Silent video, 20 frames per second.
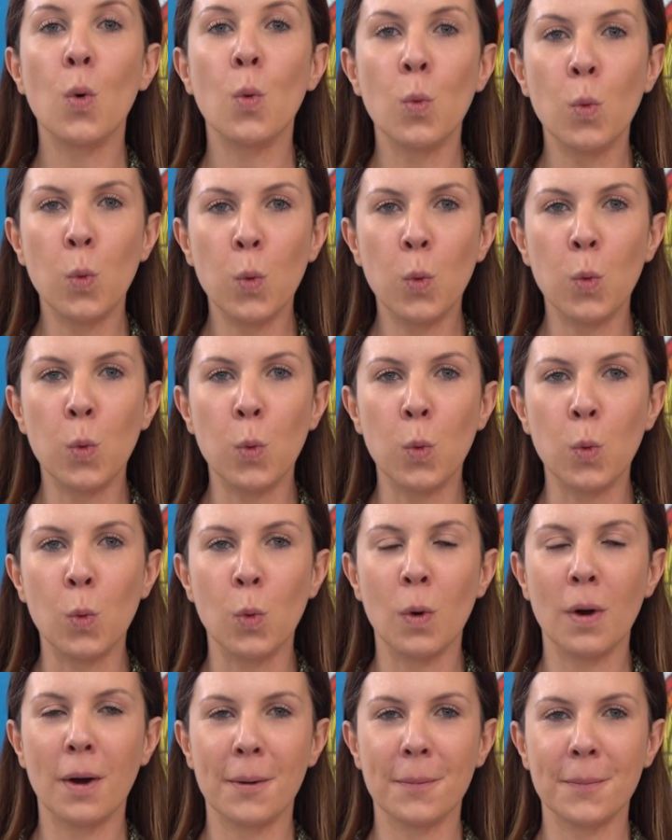woo.
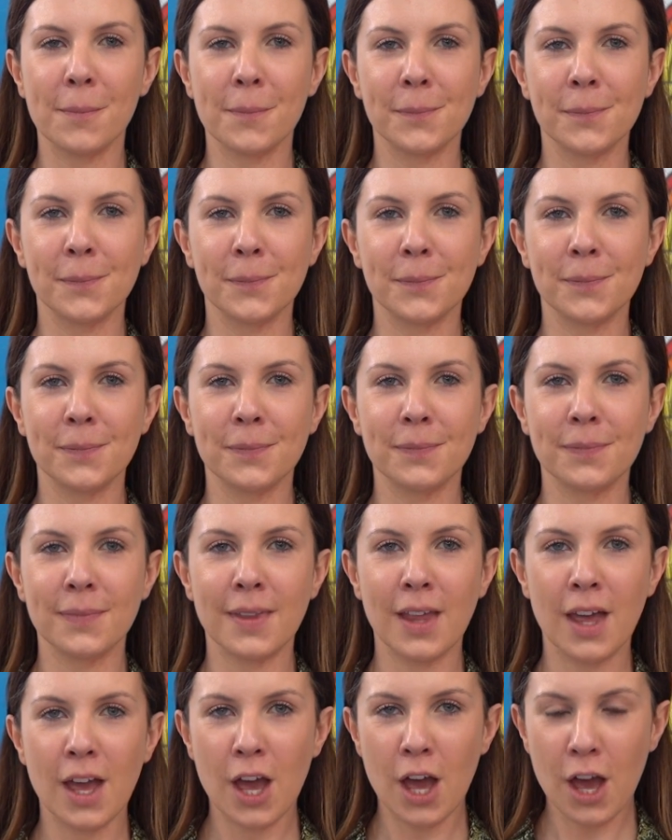
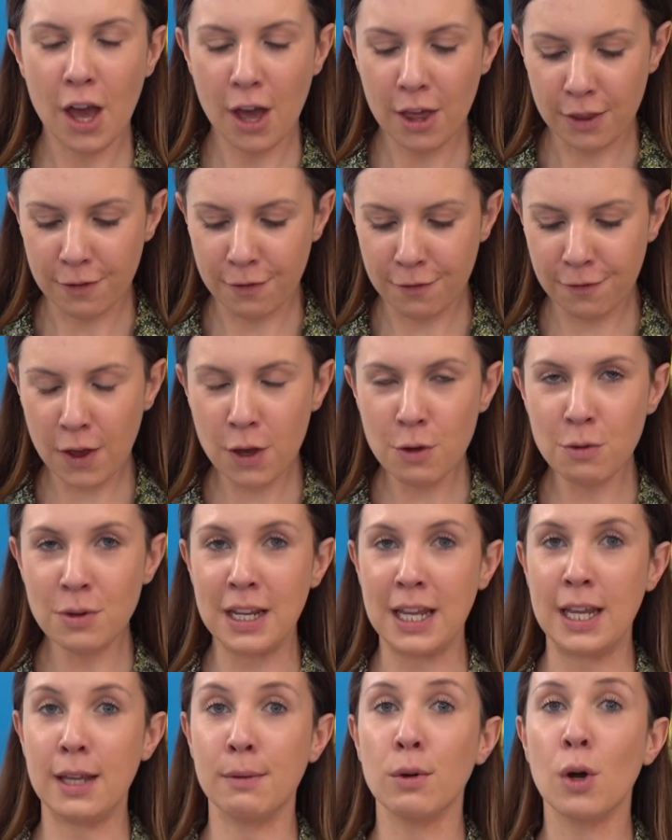The
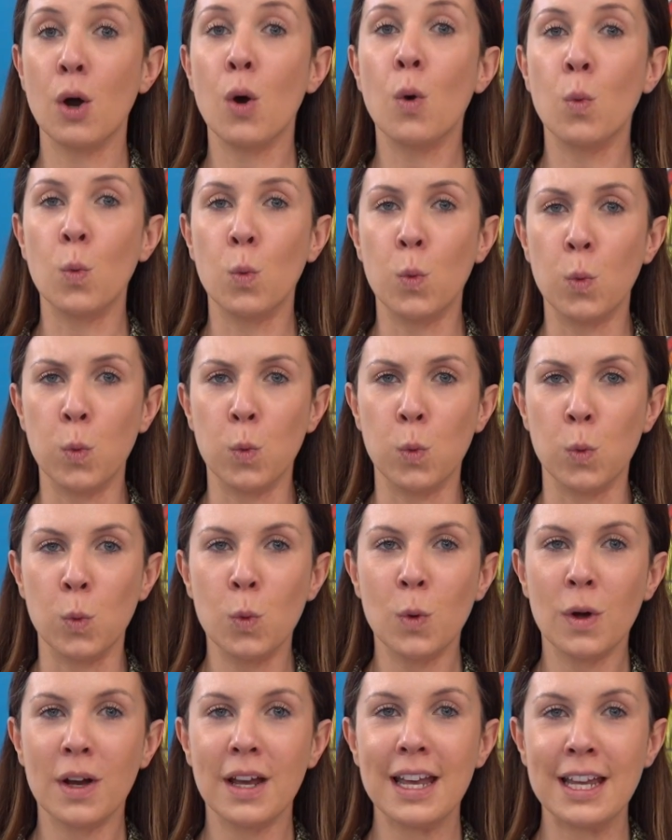phoneme woo
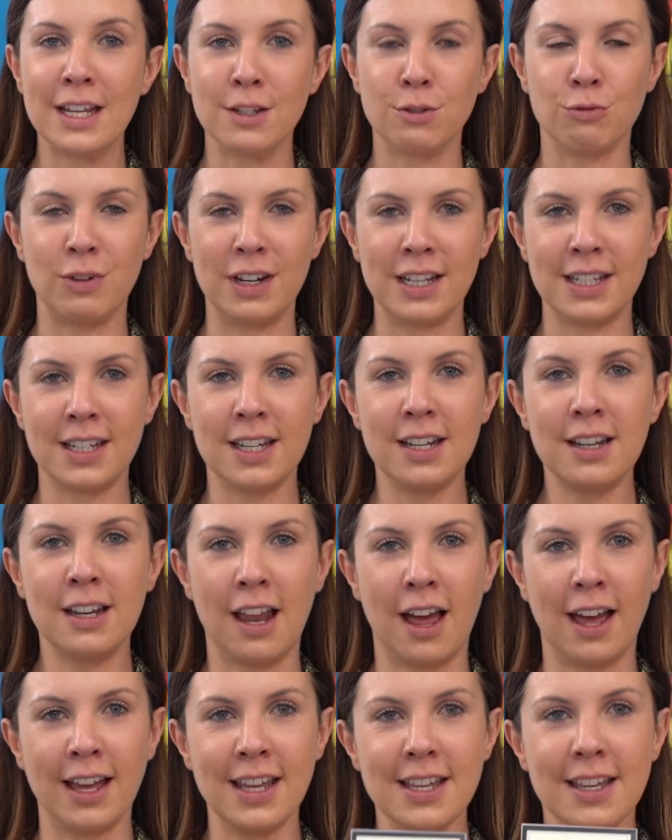is written
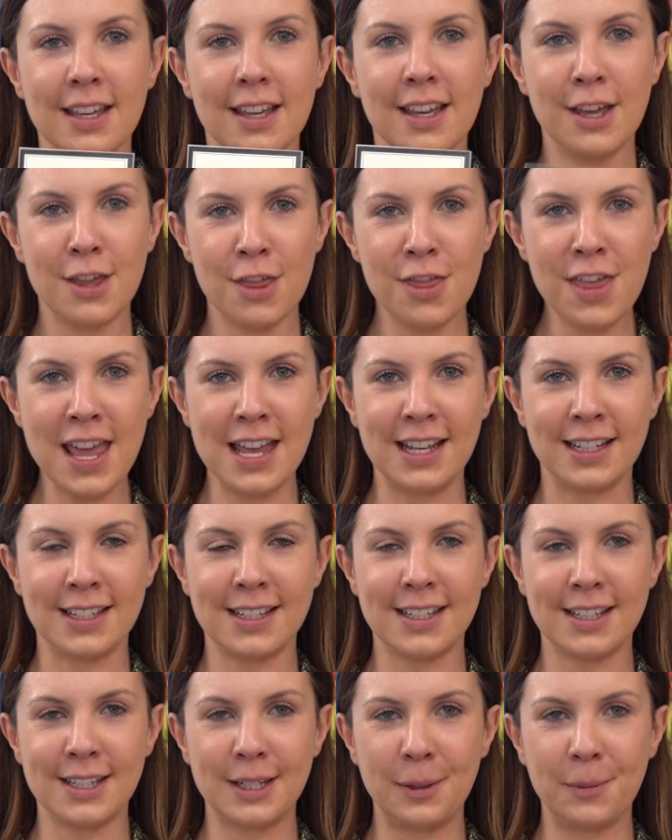like
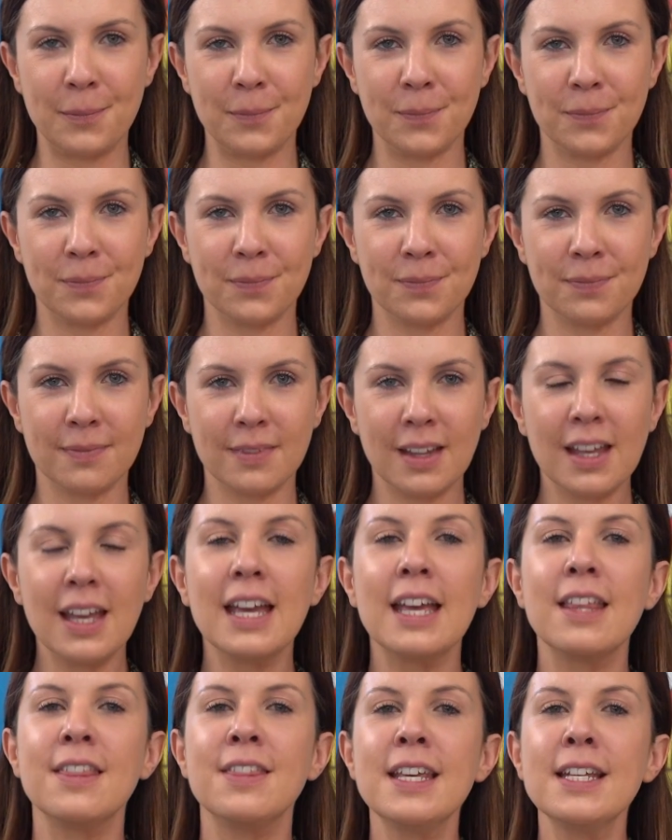this.
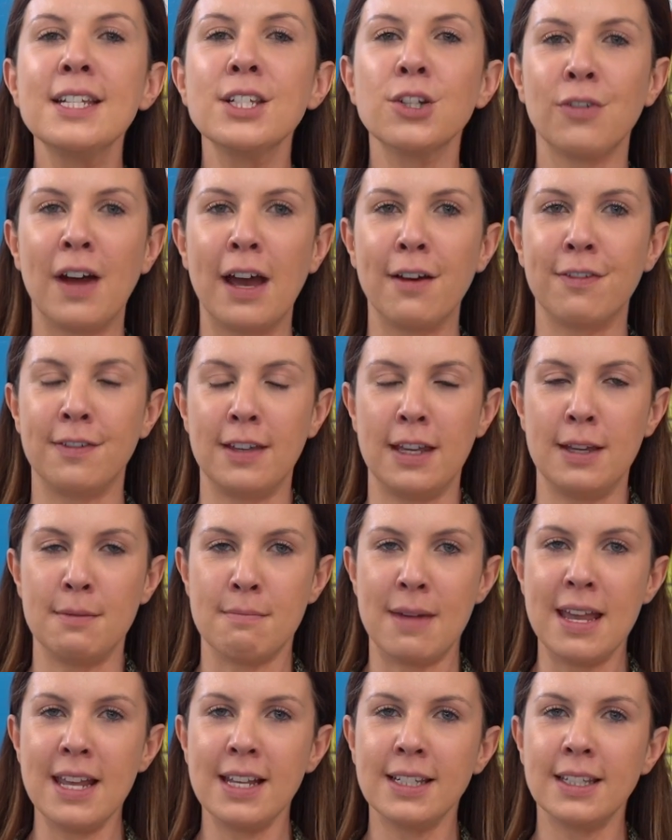This grapheme
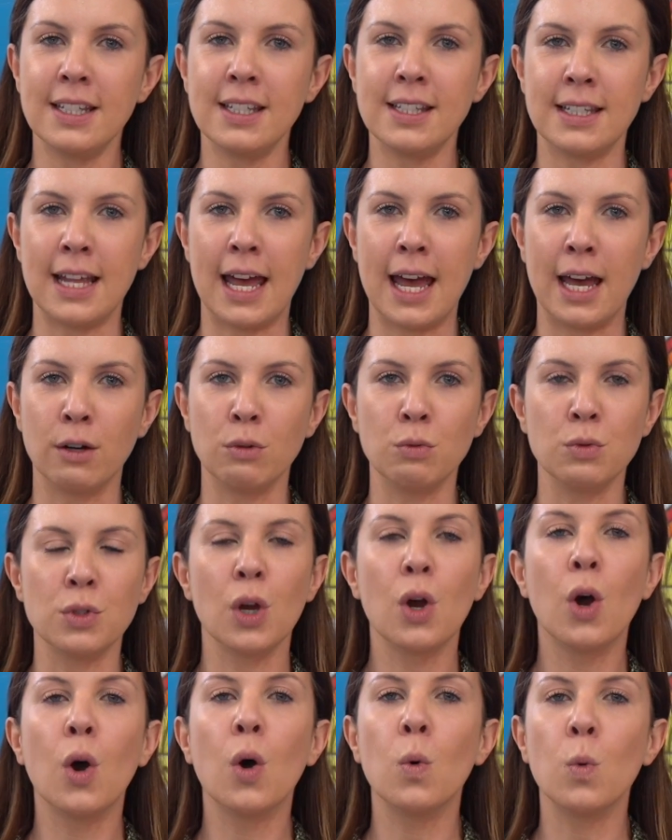makes the sound
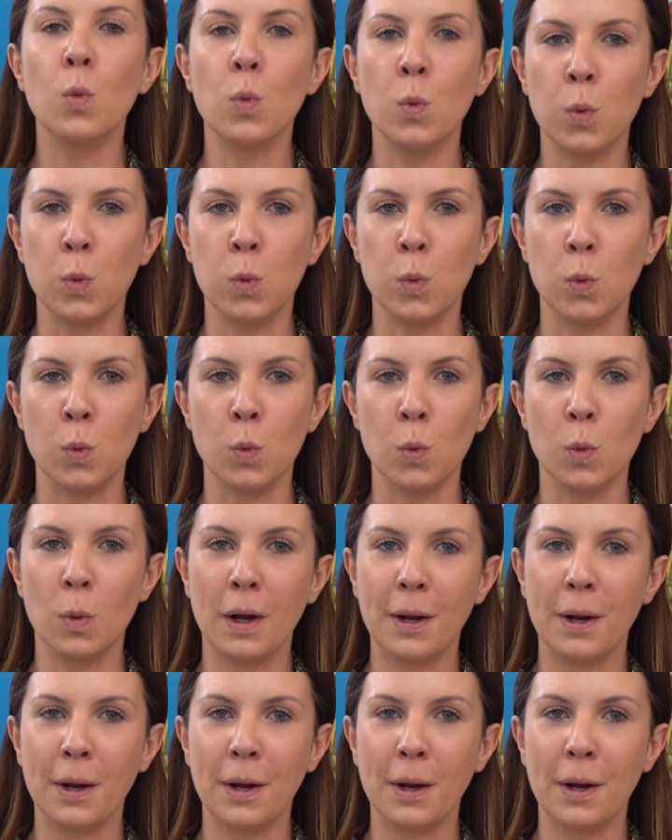/w/.